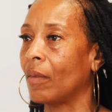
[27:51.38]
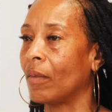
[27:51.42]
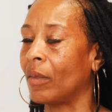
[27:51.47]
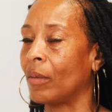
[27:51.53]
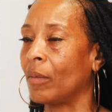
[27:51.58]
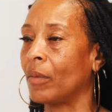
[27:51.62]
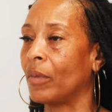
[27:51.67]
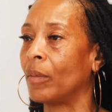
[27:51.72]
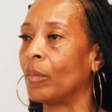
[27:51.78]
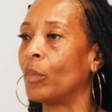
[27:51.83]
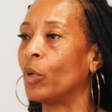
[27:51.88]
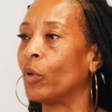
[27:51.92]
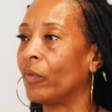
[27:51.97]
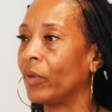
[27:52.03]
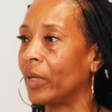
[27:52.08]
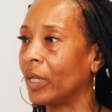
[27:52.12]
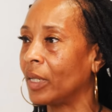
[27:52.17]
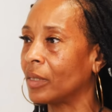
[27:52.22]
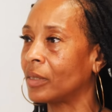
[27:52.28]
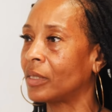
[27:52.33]
The
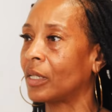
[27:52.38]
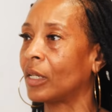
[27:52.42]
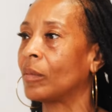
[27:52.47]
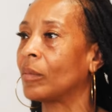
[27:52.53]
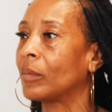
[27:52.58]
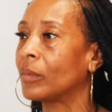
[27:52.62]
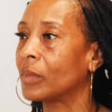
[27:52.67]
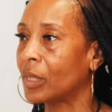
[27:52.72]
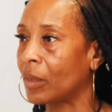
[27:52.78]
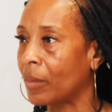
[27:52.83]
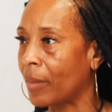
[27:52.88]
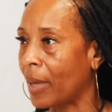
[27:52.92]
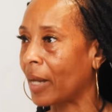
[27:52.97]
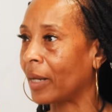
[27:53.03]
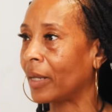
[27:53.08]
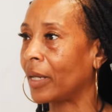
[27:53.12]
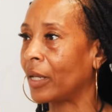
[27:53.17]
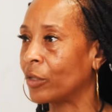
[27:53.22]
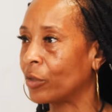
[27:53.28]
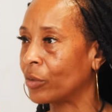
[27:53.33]
movie
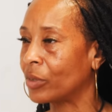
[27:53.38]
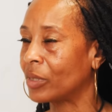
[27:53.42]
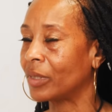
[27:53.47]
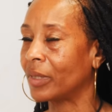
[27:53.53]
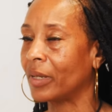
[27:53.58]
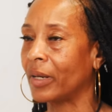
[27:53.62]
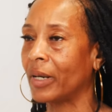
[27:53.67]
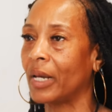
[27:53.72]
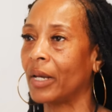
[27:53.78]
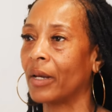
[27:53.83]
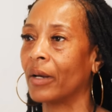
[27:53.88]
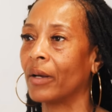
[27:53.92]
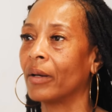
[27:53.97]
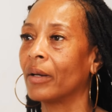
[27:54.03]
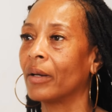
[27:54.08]
cinematic industry here,